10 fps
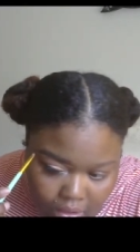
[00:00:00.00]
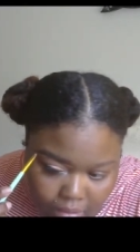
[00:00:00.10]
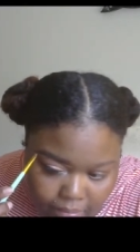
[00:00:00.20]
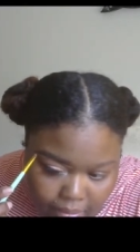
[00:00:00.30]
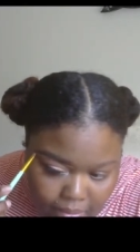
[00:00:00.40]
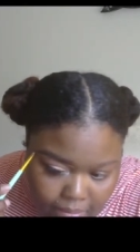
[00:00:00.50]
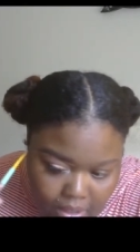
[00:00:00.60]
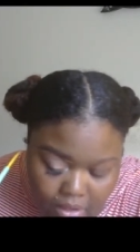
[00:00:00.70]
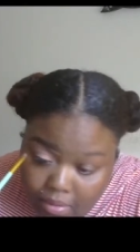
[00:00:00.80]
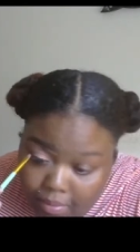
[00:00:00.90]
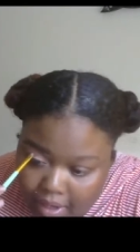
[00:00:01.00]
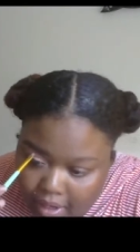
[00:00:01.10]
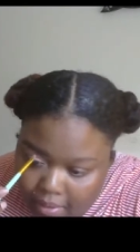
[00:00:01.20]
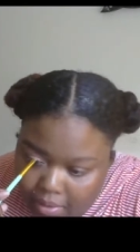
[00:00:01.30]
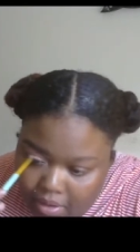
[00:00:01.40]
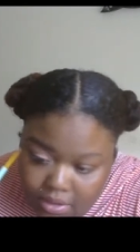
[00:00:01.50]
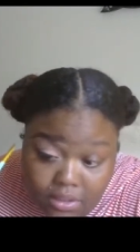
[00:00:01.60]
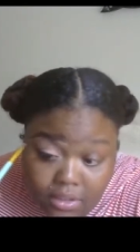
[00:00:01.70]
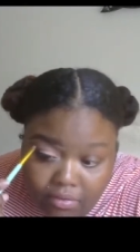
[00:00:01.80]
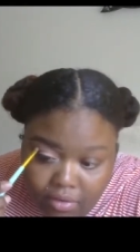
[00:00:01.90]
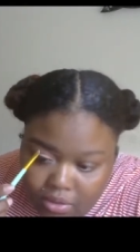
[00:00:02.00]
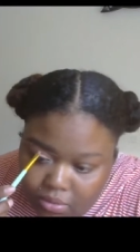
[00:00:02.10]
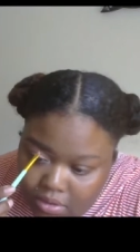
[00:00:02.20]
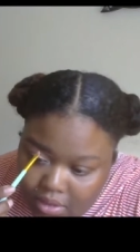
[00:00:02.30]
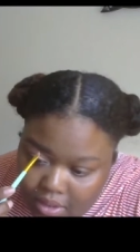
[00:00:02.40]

Maybe me doing my eyebrows and stuff first was not